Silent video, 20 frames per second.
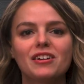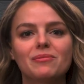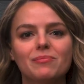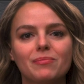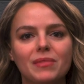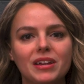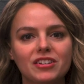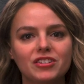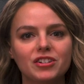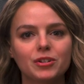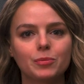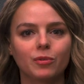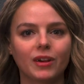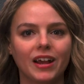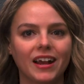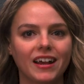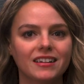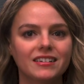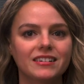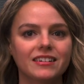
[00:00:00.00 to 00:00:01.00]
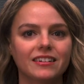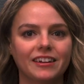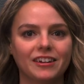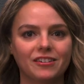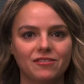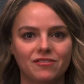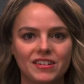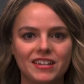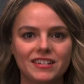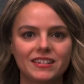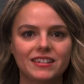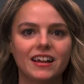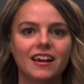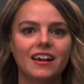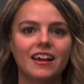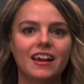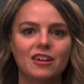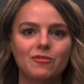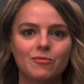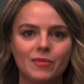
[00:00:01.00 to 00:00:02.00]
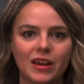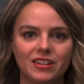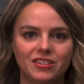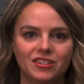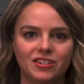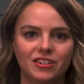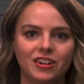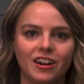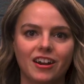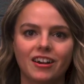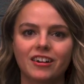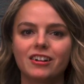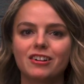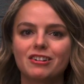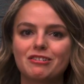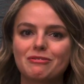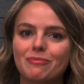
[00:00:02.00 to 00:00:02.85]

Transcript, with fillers: Major brands like Visa and MasterCard